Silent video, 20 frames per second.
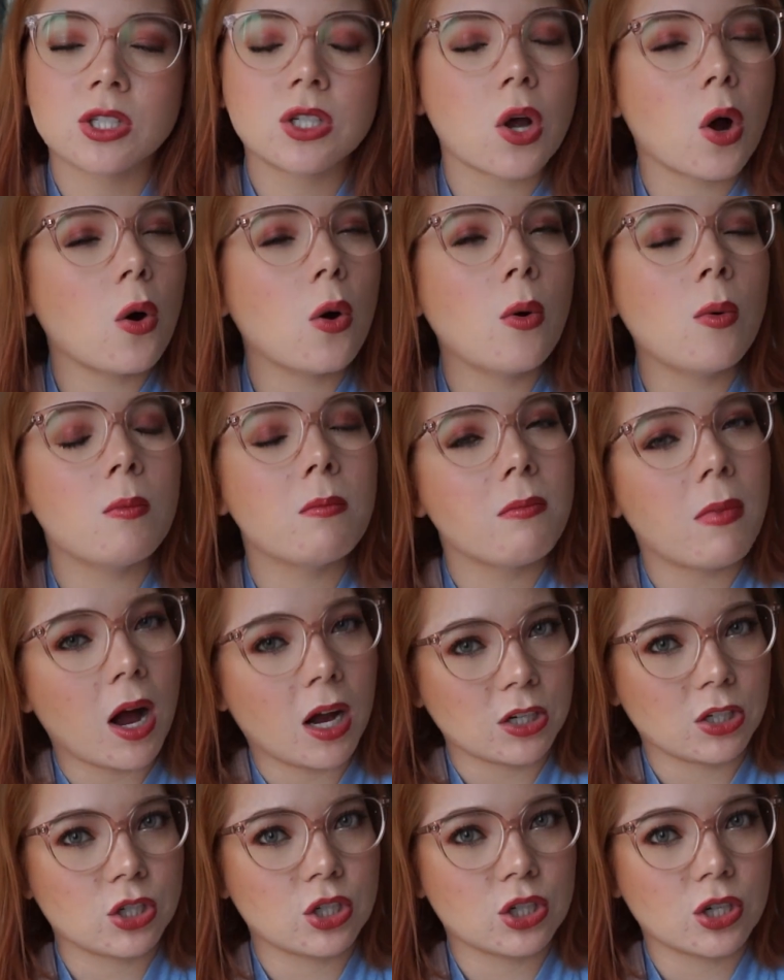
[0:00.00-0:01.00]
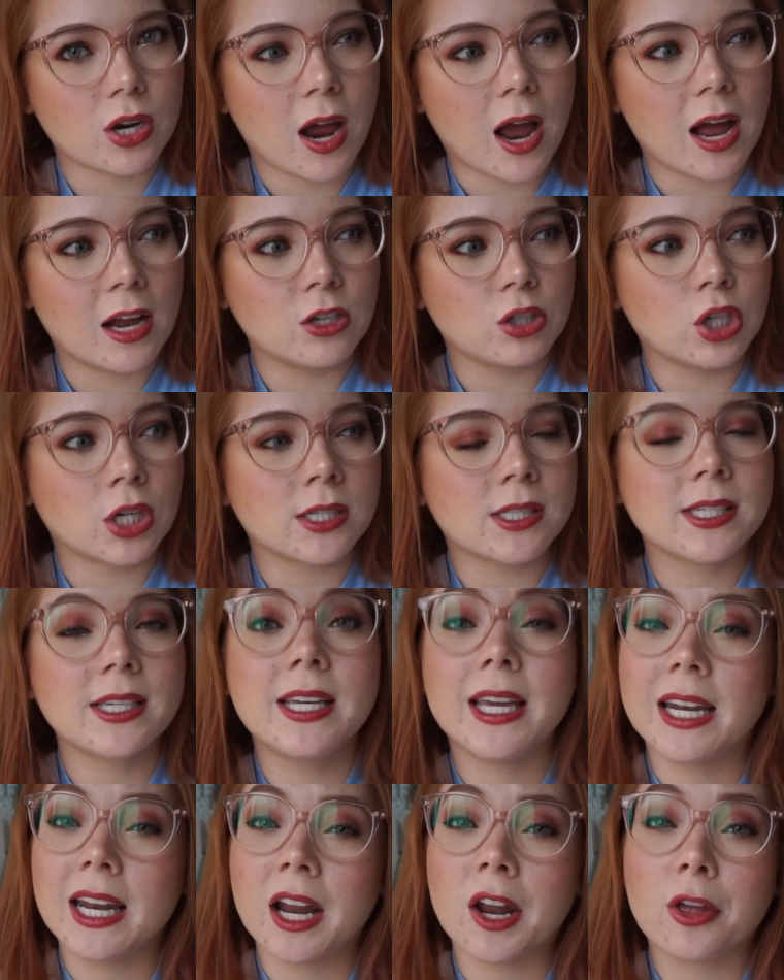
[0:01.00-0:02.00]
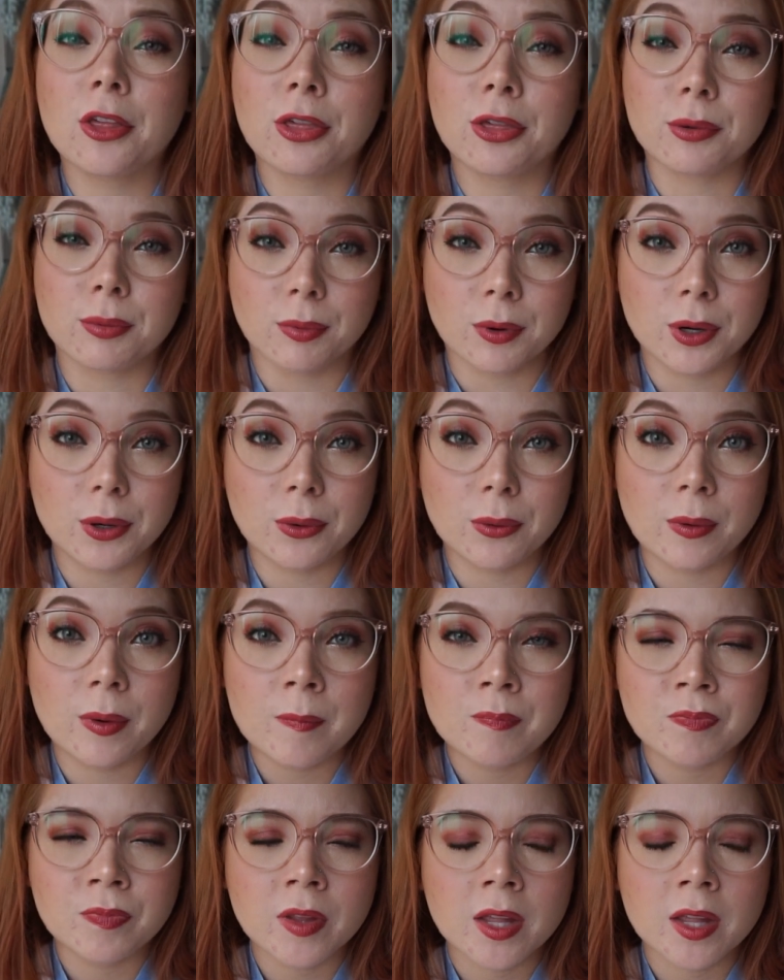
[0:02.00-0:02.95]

so much on just getting through